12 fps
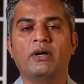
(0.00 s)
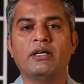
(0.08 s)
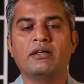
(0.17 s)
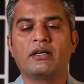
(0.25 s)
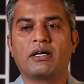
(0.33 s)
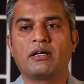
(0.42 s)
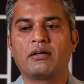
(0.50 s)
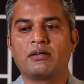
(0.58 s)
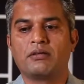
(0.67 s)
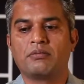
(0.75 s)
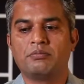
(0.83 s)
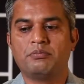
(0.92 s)
Well,
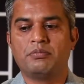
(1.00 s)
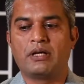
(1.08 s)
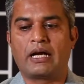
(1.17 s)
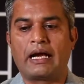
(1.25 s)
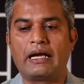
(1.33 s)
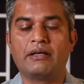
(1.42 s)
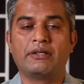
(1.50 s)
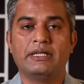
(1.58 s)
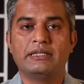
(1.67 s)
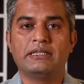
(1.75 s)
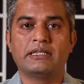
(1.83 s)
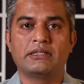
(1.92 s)
uh, I
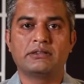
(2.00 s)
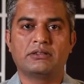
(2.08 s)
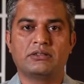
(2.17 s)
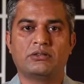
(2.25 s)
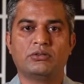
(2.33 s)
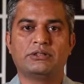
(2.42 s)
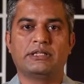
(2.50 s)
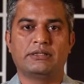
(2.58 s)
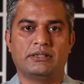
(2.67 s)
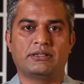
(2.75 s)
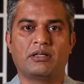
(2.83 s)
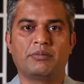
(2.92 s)
really think that this is a good
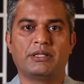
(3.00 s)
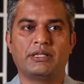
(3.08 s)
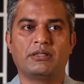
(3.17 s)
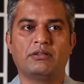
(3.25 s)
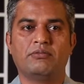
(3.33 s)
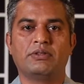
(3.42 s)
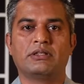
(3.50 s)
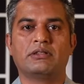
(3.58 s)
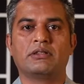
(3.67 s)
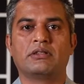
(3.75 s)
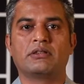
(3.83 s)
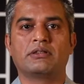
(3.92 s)
change that's coming in with
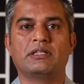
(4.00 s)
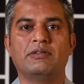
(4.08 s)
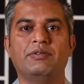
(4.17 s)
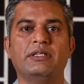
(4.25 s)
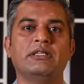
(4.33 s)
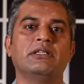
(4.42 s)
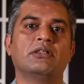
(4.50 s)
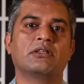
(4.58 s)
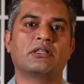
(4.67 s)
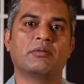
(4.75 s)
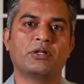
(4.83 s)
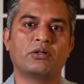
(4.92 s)
uh, TV
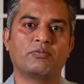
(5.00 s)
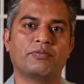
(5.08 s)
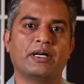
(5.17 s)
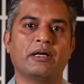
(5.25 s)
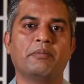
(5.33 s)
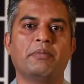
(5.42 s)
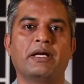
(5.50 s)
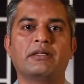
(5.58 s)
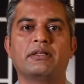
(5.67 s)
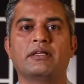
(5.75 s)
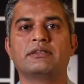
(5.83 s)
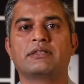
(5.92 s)
coming on web and
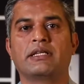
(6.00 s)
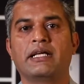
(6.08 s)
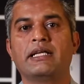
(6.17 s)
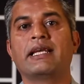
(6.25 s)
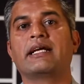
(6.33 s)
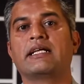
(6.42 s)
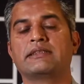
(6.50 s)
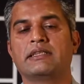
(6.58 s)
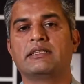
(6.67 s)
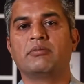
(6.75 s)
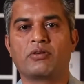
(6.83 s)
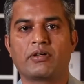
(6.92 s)
there is again, like I
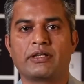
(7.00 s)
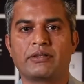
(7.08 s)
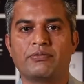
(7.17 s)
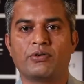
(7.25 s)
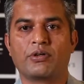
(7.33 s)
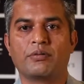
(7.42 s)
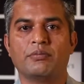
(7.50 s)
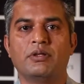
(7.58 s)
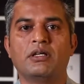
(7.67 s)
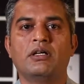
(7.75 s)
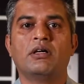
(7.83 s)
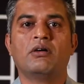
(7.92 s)
said, democratic forum.
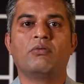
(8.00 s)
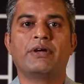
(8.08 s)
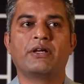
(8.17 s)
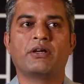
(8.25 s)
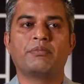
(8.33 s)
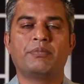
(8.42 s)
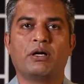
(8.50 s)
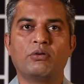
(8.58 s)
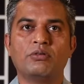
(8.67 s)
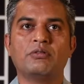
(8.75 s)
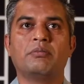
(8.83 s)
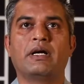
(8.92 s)
We are not
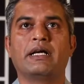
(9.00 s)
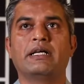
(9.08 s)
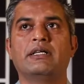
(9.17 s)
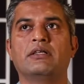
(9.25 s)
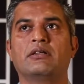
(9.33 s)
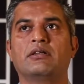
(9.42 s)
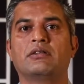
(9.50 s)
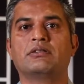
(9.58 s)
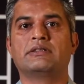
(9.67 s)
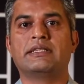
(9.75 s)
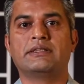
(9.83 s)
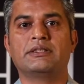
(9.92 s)
bound by uh,
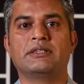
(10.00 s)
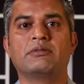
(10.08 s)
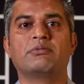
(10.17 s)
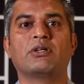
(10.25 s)
censorship.